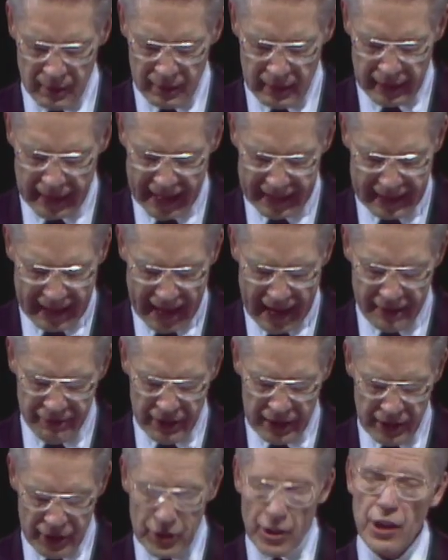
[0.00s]
Let
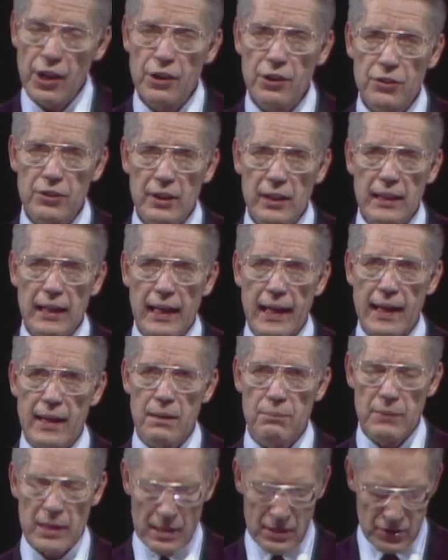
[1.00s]
heaven and earth
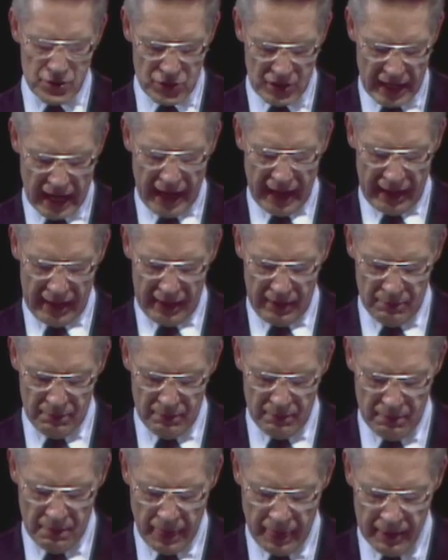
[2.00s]
acclaim his name,
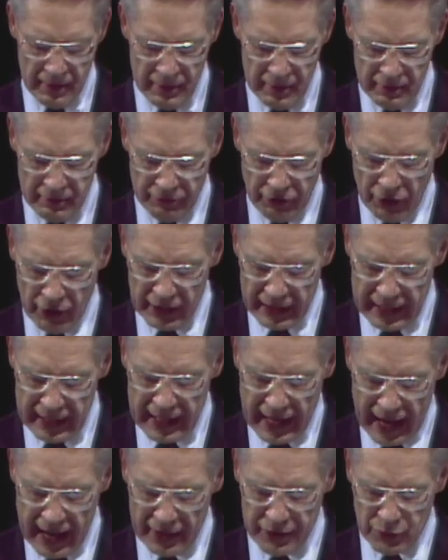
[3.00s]
for
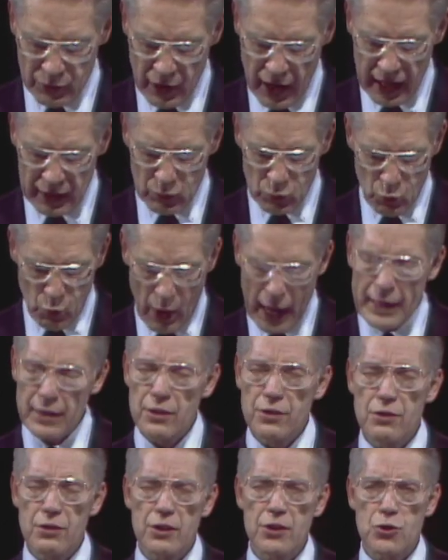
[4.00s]
he hath wrought
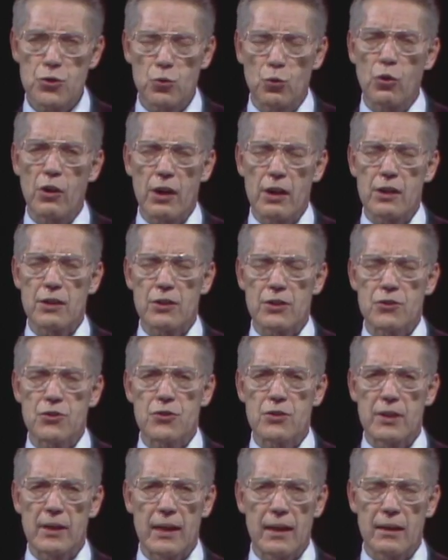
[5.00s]
wondrous
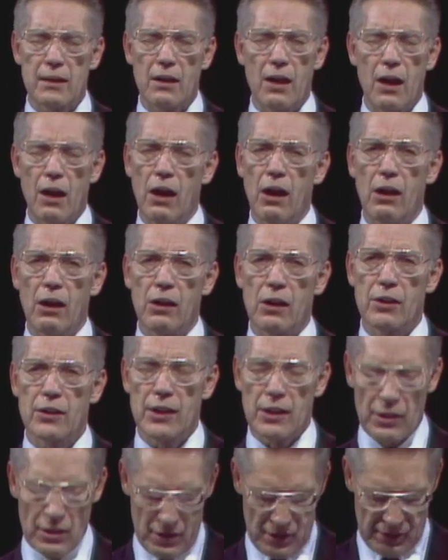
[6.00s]
works in all
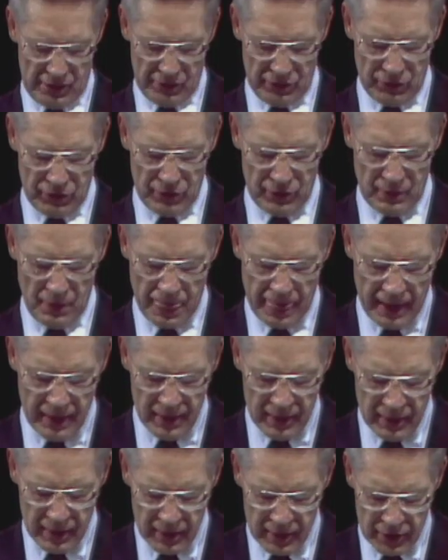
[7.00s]
the earth.
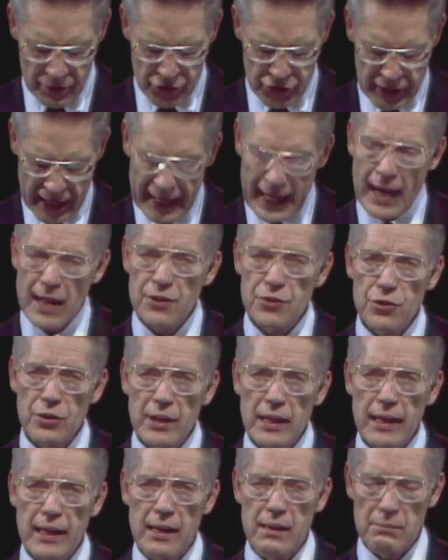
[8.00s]
Sing unto
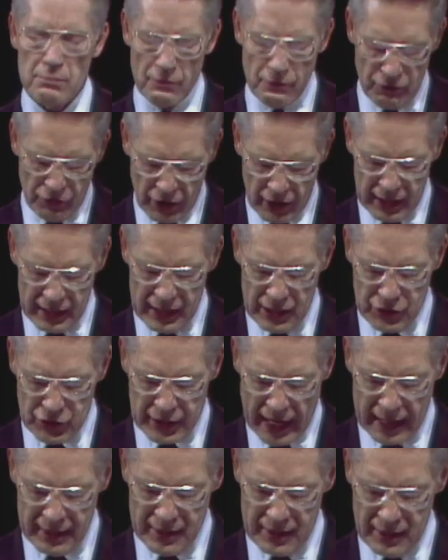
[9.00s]
him, for he
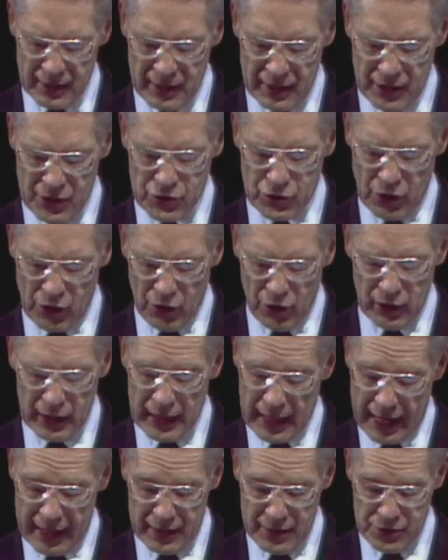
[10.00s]
sendeth his
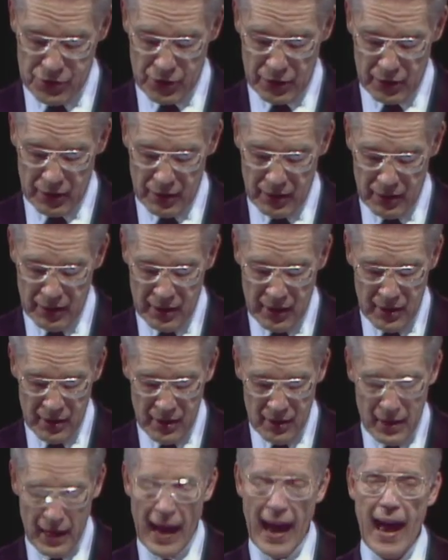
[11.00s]
holy angel
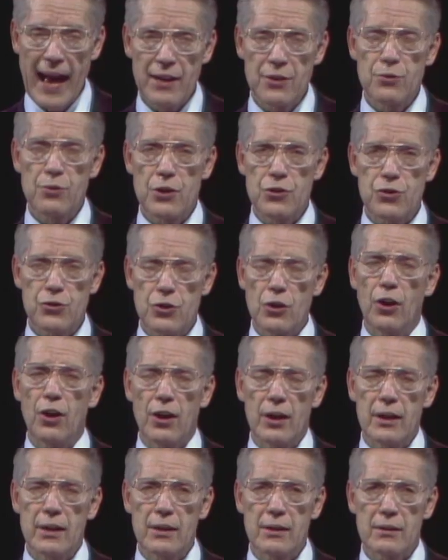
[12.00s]
and
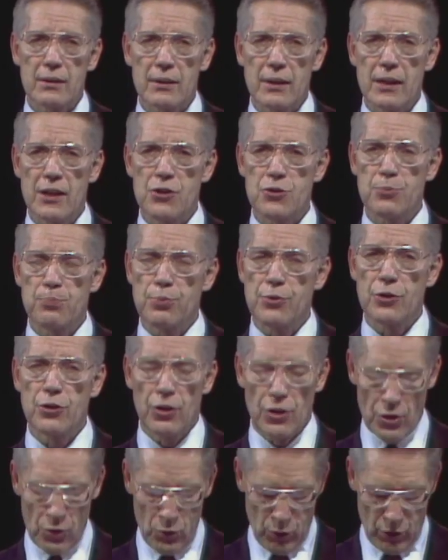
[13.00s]
restoreth his
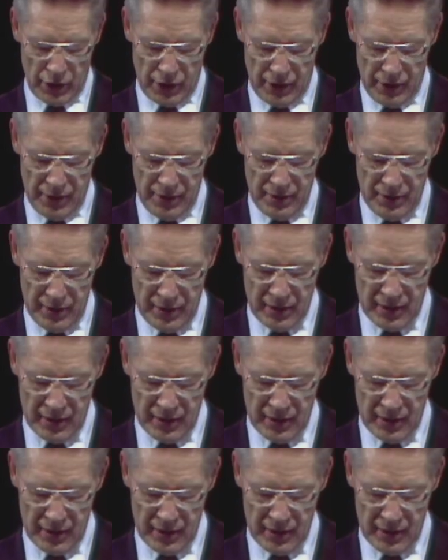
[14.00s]
pure word.